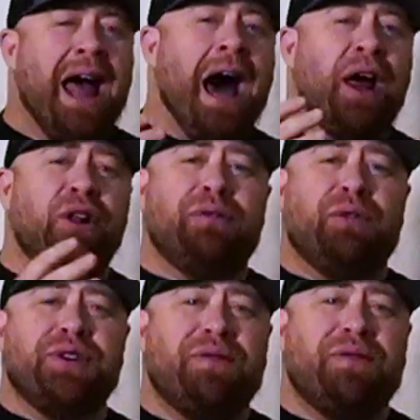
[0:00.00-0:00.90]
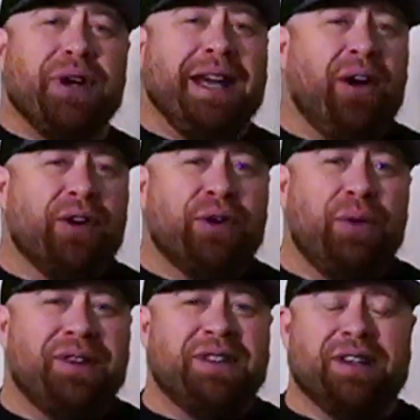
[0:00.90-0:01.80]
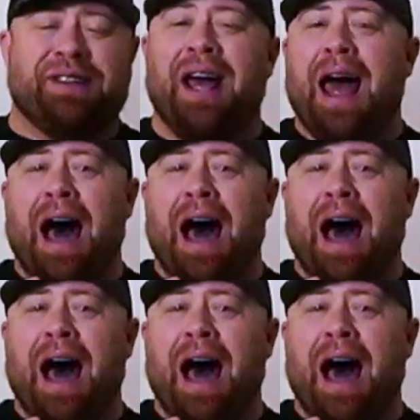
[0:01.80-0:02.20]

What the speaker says: how to look for different characteristics,